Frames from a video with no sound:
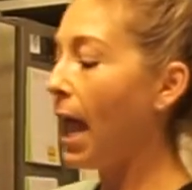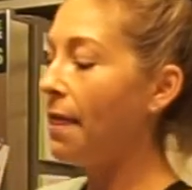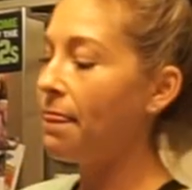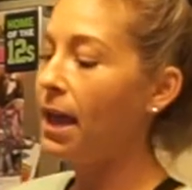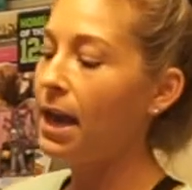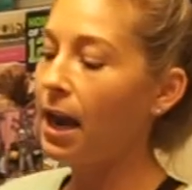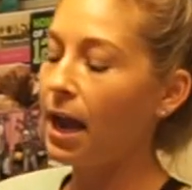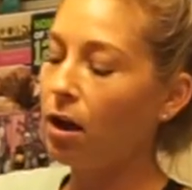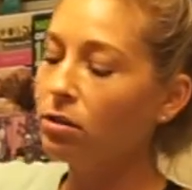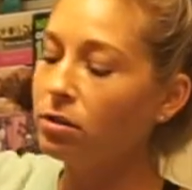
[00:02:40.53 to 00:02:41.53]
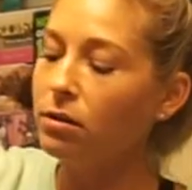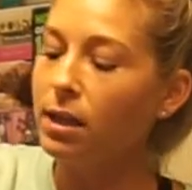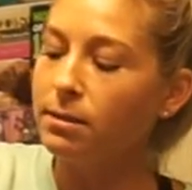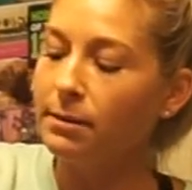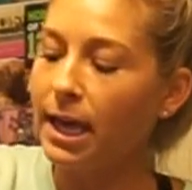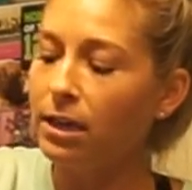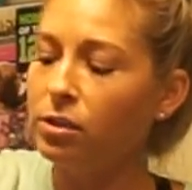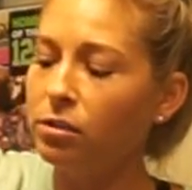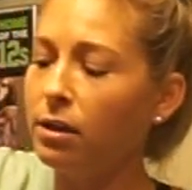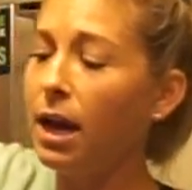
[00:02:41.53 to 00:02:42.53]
And then I also got some canned tuna.